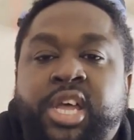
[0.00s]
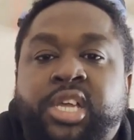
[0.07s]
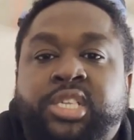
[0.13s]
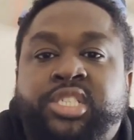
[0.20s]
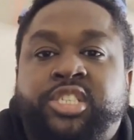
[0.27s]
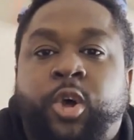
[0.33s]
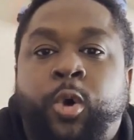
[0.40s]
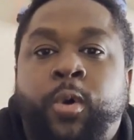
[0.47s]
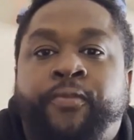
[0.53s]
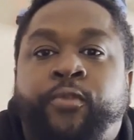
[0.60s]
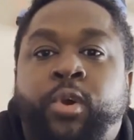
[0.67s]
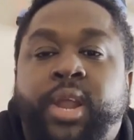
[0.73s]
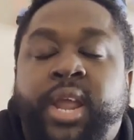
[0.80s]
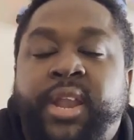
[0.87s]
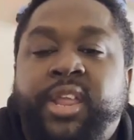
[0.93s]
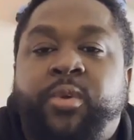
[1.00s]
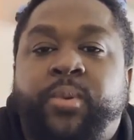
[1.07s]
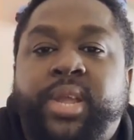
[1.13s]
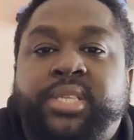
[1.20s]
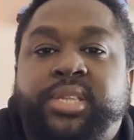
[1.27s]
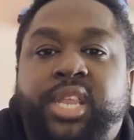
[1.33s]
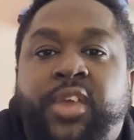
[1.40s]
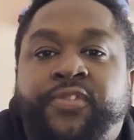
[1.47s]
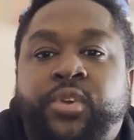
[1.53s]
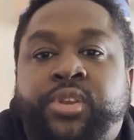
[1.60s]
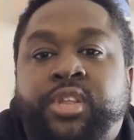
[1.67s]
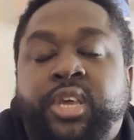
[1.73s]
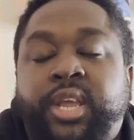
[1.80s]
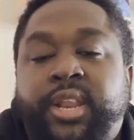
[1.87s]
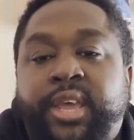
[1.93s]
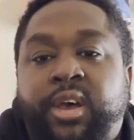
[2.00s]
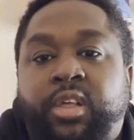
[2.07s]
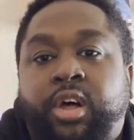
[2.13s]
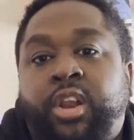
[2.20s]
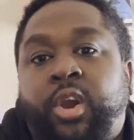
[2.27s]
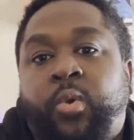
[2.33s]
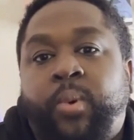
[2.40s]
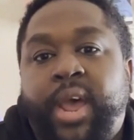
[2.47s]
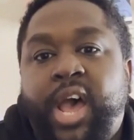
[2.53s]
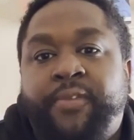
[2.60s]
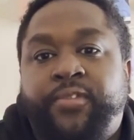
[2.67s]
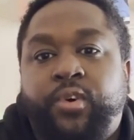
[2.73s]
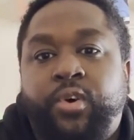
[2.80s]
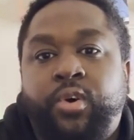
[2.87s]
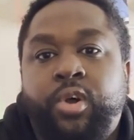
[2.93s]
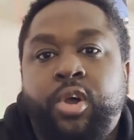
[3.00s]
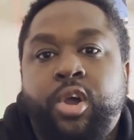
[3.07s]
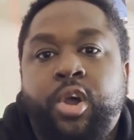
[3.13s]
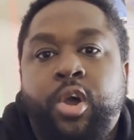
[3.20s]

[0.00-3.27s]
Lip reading: So for any reason, if you took an L on a raffle,